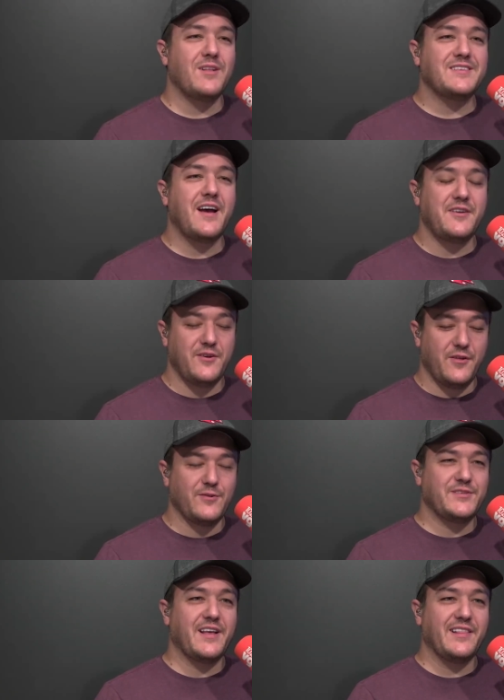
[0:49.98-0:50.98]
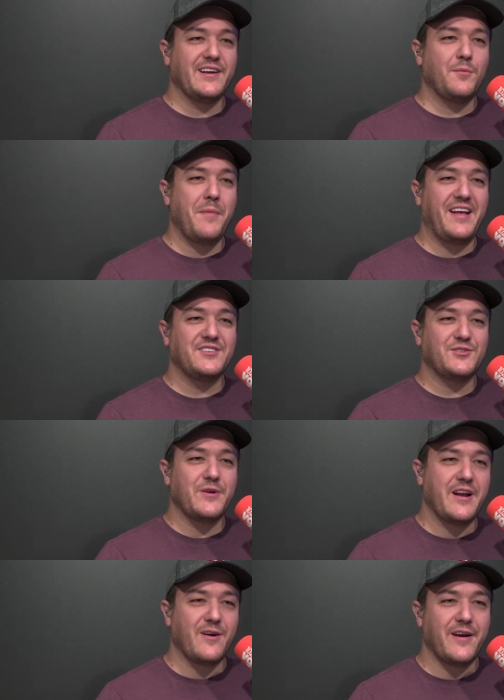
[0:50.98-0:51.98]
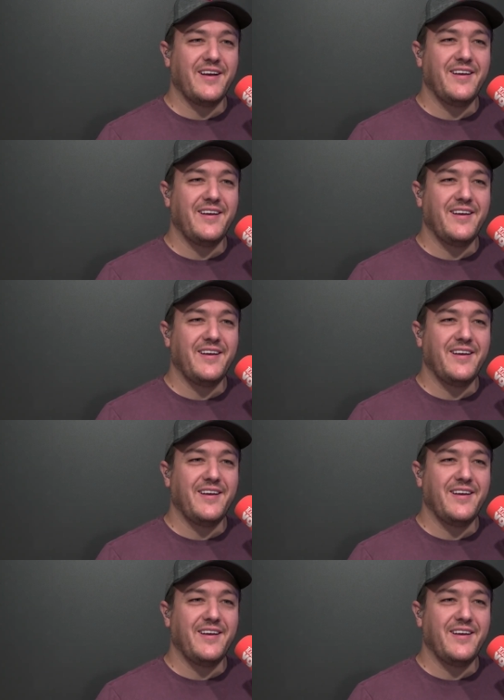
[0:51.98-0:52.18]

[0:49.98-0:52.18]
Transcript: town, you know, there's that little Main Street area.